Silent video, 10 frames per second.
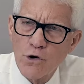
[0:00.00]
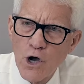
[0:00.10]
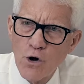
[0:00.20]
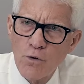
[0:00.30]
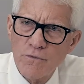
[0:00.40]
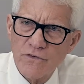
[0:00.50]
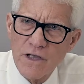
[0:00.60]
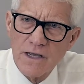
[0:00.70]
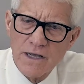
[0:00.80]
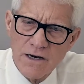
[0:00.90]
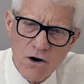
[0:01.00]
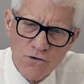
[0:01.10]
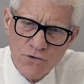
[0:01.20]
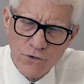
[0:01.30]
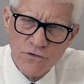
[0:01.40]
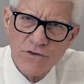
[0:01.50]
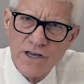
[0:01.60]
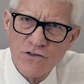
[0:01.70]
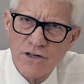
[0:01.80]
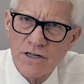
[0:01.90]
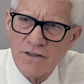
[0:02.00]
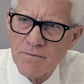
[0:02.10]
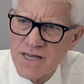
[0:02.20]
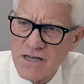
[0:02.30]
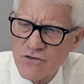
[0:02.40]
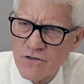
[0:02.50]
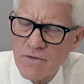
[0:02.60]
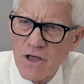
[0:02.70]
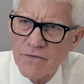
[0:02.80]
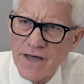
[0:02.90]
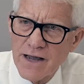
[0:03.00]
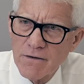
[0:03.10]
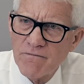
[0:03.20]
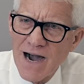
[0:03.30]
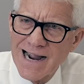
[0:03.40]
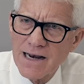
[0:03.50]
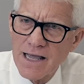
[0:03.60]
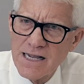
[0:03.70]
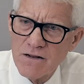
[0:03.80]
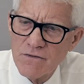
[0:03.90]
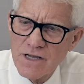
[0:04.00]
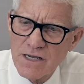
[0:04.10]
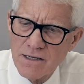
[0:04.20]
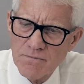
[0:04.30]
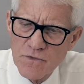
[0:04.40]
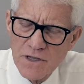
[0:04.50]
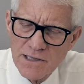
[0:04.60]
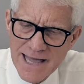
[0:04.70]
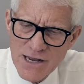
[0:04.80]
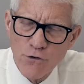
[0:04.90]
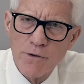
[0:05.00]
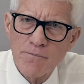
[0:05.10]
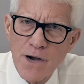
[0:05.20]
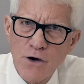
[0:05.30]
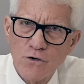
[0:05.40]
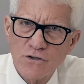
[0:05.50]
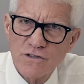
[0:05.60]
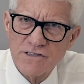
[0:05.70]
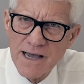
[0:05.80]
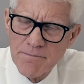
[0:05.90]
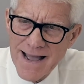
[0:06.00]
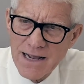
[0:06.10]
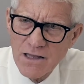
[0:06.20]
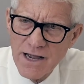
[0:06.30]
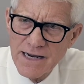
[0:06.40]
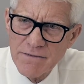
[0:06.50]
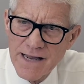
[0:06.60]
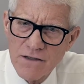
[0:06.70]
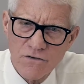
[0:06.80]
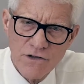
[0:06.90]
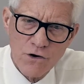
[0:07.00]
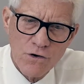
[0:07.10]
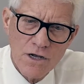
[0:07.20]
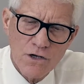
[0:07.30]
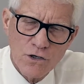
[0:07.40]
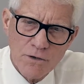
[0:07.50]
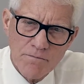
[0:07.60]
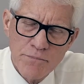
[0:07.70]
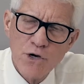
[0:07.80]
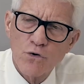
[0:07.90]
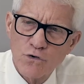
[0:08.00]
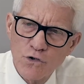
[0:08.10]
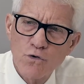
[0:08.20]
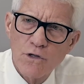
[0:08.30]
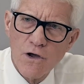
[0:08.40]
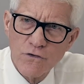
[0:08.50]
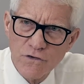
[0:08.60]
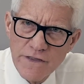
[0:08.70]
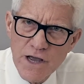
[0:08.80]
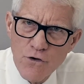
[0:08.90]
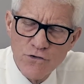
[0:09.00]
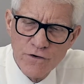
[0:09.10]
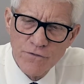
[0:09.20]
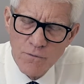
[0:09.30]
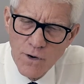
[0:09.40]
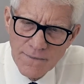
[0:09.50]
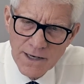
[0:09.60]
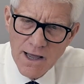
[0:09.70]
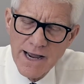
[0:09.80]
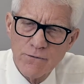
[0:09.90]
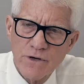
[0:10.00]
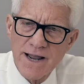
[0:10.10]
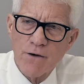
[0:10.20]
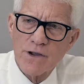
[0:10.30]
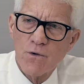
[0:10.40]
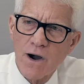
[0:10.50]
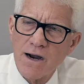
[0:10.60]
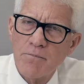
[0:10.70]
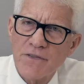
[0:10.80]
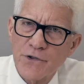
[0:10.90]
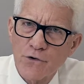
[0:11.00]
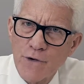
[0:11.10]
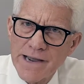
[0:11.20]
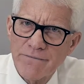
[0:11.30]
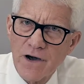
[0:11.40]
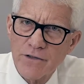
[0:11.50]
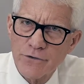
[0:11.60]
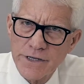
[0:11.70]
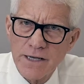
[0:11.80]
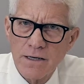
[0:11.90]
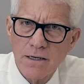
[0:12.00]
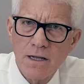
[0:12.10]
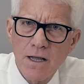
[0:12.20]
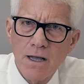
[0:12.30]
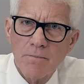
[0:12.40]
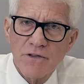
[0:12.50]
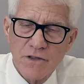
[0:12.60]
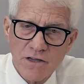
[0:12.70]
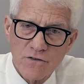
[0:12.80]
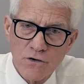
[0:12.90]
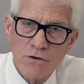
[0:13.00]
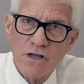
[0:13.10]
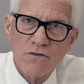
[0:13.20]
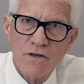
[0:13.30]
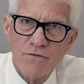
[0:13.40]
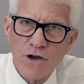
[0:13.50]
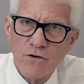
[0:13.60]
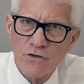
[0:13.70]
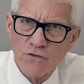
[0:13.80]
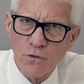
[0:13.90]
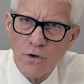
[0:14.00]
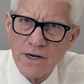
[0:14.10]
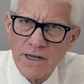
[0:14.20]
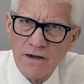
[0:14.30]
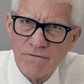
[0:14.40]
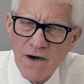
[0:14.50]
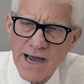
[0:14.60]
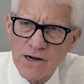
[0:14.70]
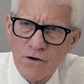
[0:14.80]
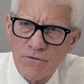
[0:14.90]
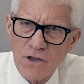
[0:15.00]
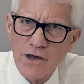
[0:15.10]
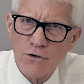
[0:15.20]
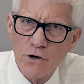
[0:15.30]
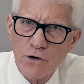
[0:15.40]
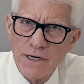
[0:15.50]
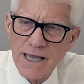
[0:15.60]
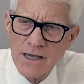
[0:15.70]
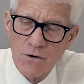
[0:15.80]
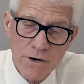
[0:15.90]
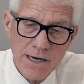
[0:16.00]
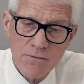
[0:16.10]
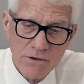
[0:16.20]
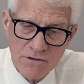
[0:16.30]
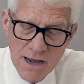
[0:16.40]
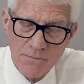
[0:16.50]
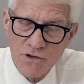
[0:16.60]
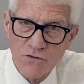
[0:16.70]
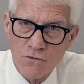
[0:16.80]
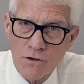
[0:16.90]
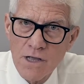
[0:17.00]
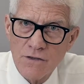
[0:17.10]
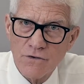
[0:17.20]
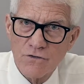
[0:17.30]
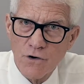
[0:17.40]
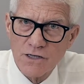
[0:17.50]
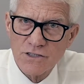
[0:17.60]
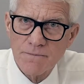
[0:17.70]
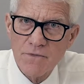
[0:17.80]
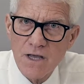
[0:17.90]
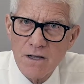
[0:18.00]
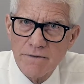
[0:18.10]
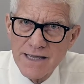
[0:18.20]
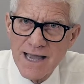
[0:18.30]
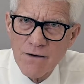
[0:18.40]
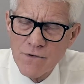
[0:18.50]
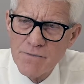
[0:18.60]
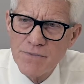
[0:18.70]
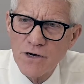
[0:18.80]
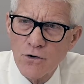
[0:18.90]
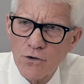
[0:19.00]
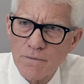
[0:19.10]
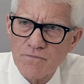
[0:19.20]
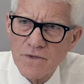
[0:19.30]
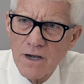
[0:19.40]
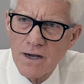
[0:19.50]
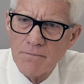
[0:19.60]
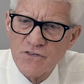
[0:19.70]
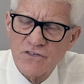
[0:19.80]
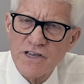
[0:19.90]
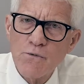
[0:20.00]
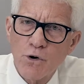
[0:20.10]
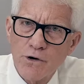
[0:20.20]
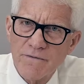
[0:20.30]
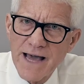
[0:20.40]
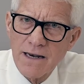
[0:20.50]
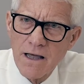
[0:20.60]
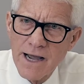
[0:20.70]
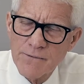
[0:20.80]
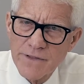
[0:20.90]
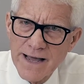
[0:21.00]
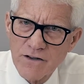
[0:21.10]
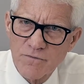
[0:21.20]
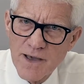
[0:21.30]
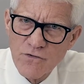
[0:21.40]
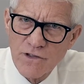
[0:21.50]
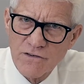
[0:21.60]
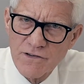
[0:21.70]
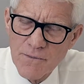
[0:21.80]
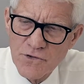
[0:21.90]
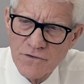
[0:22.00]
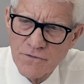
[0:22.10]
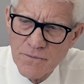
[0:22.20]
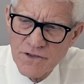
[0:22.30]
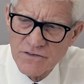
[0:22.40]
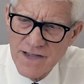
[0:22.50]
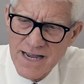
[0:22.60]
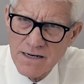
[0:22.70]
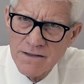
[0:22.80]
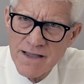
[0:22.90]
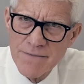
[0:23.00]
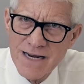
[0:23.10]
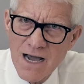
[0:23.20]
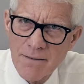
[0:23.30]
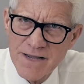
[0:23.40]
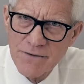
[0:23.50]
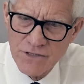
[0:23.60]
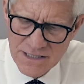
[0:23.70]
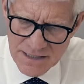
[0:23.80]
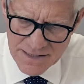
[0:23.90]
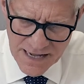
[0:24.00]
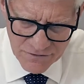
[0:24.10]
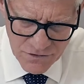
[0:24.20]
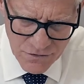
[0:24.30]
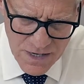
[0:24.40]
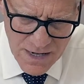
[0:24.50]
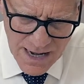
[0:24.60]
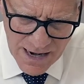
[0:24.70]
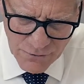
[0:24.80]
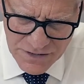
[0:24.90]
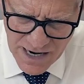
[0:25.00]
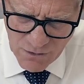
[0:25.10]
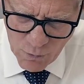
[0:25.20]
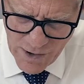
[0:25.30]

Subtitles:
homes in our jurisdiction in the beach that violate the later imposed setback line. That is, they're built too close to the ocean from what the line would now require, but they're grandfathered in. But the concern is if they're destroyed in a fire, flood, or hurricane, or any type of destruction, they can't rebuild seaward of that line without a special exception from the state, and they may not be able to get that. So I would not